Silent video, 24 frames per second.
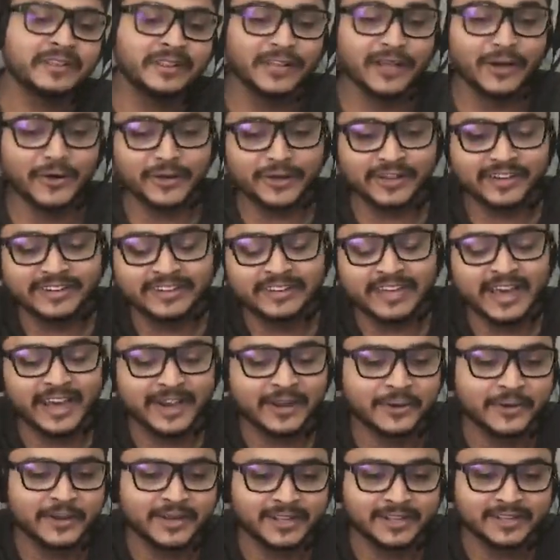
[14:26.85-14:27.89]
Logan,
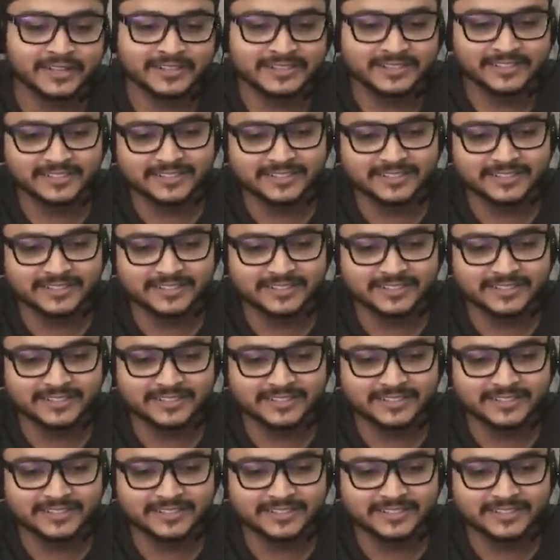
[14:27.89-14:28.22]
yeah, go ahead.